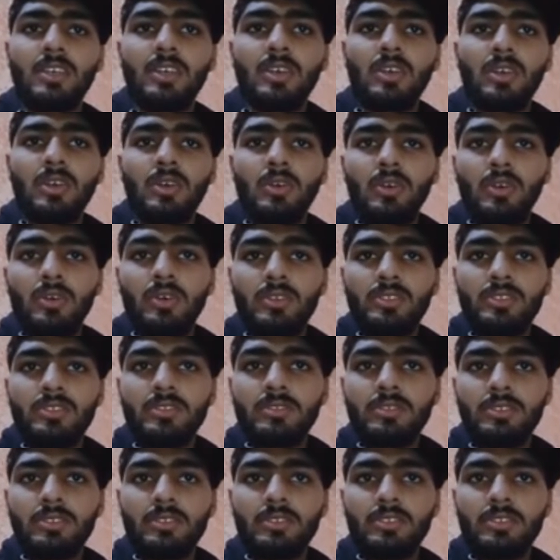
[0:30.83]
whose
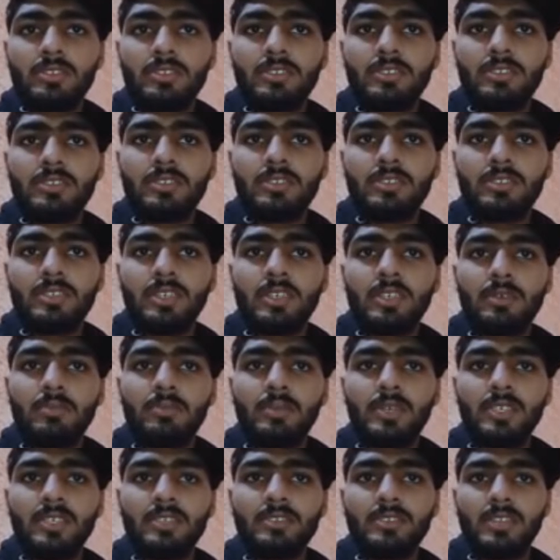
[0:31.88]
registration number
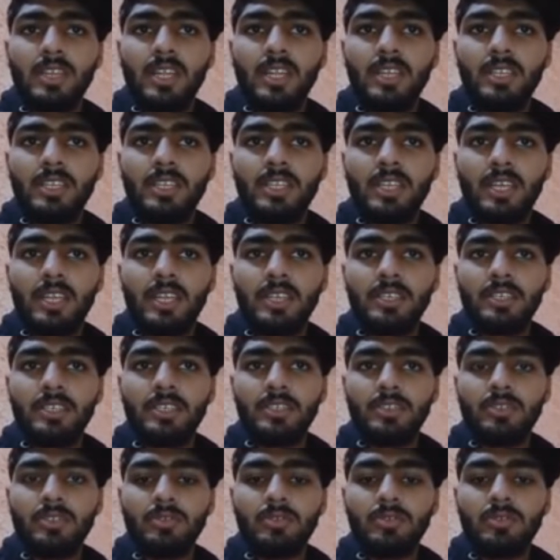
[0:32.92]
is 19,
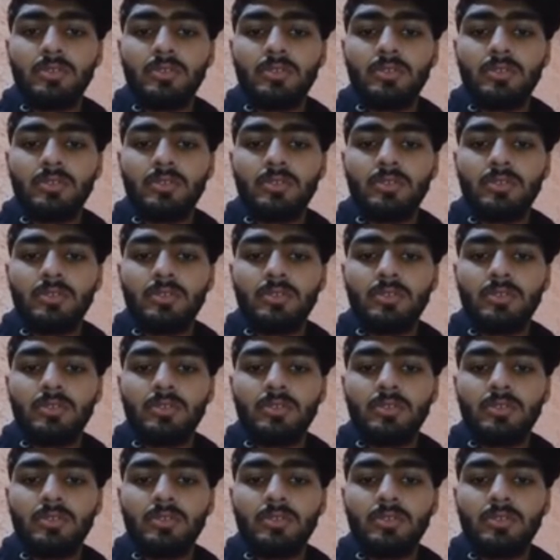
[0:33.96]
NTU,